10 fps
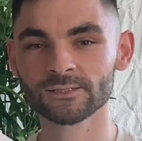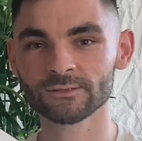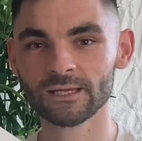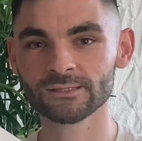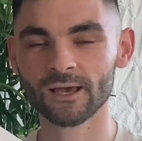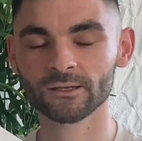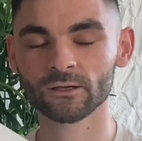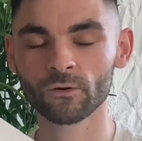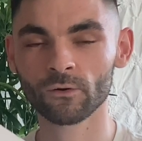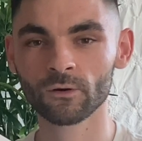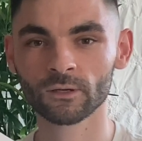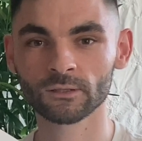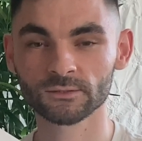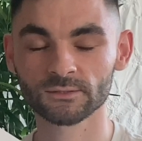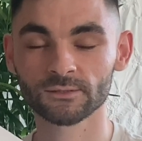So these are the
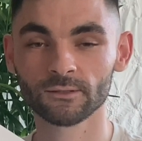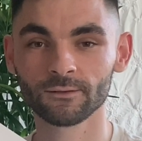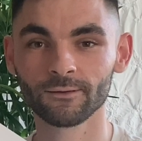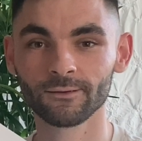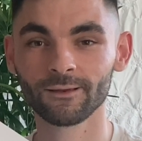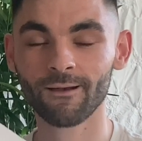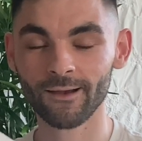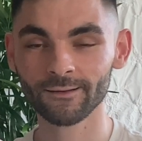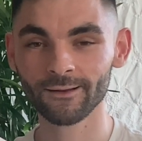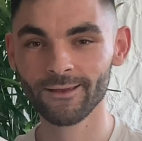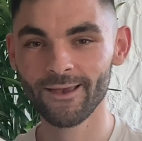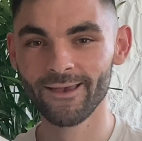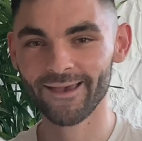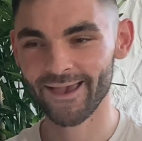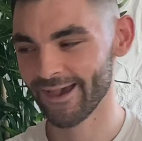Kurt Geiger
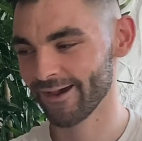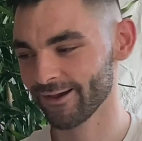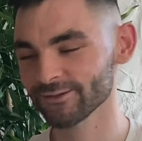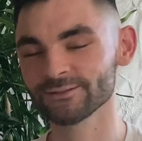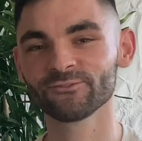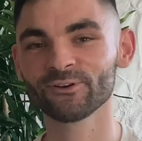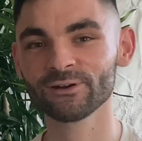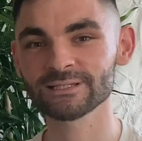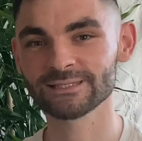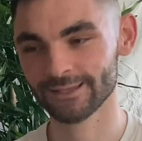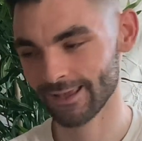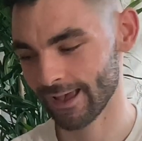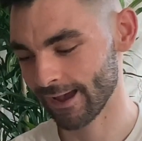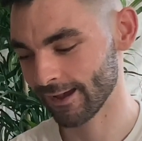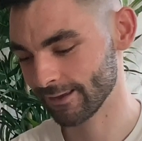runners,
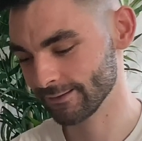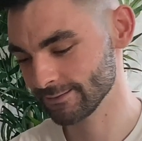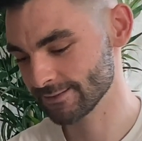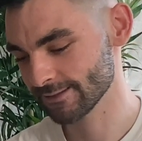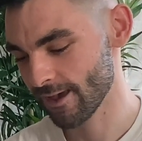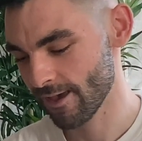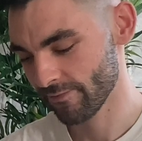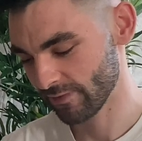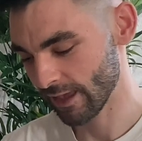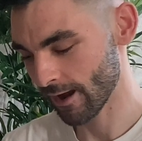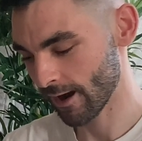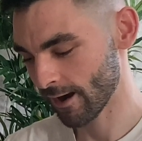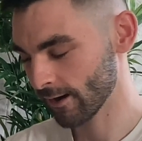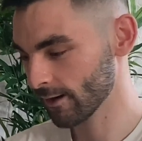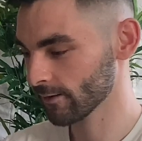and they
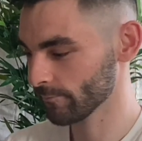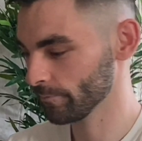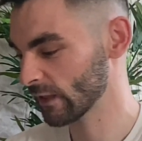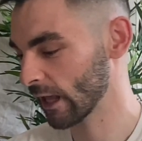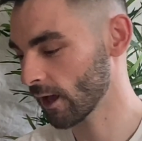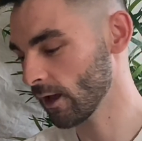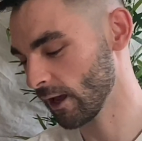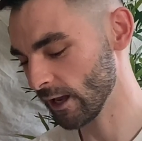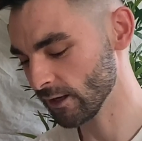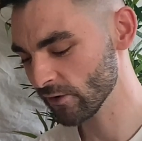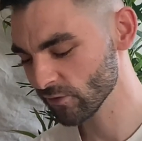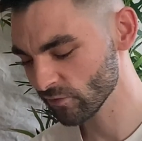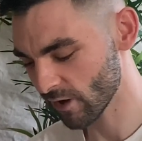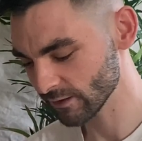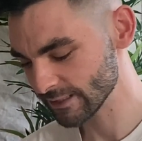are near
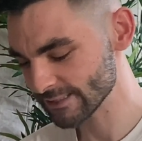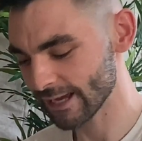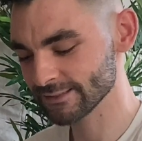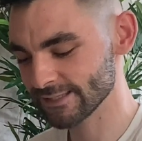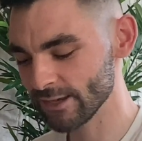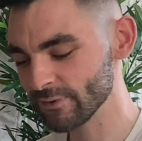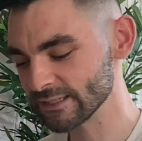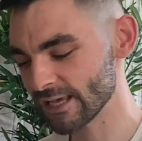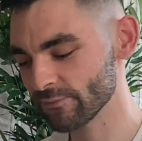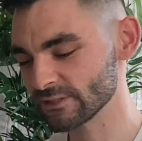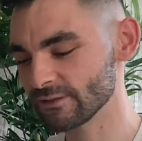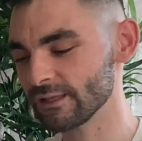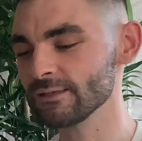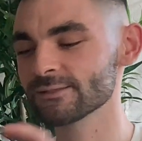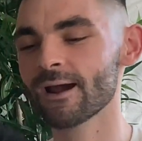enough kind of the exact same, except
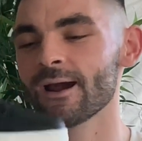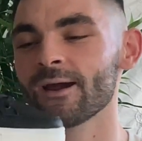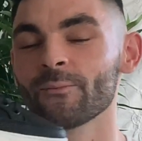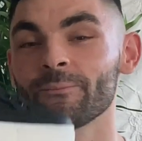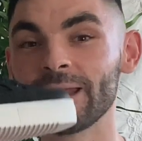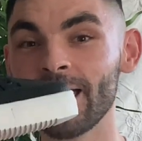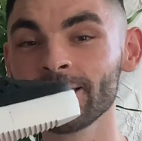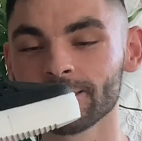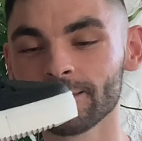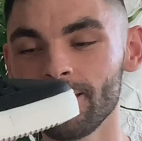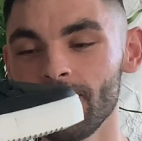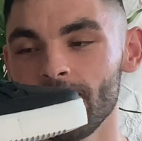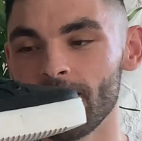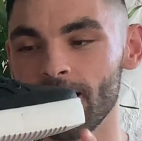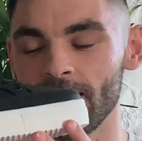these are black.
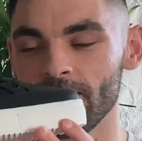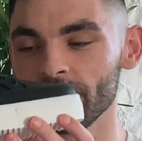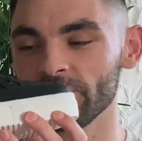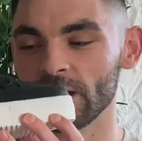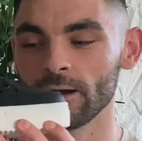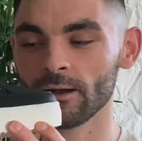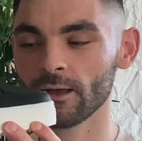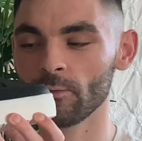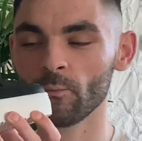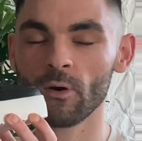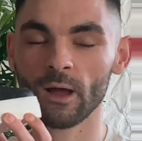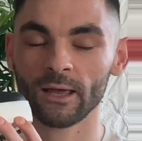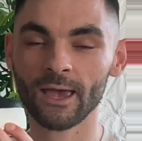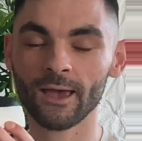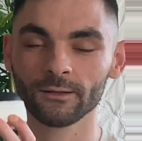They're
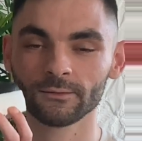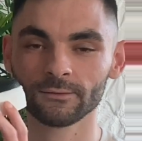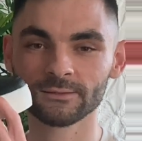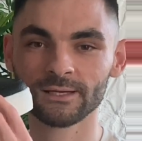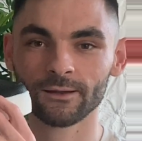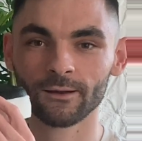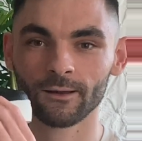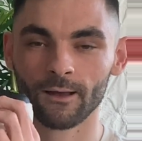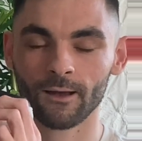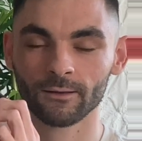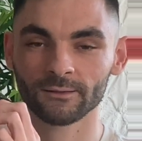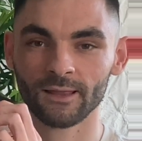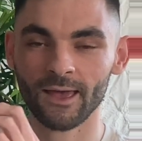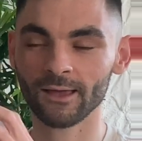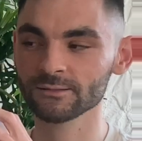again thicker on
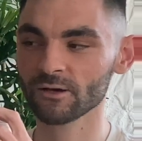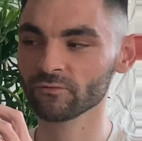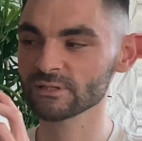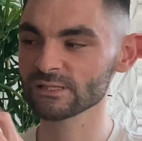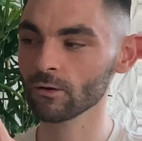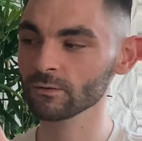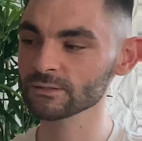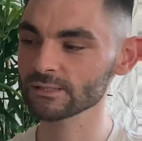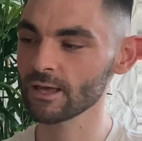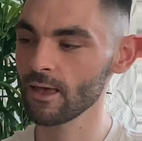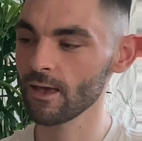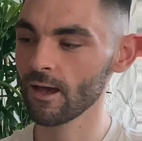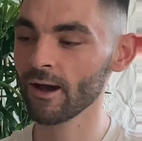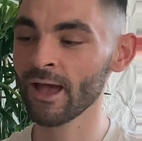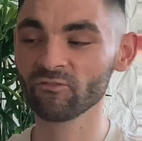the end of the soles.
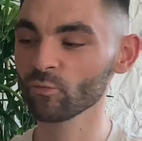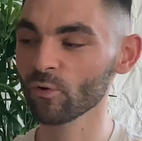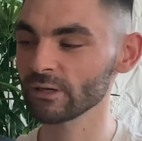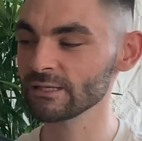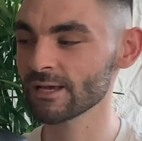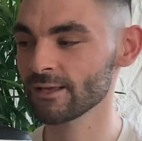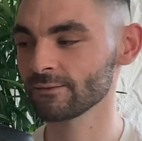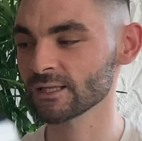I haven't worn these yet.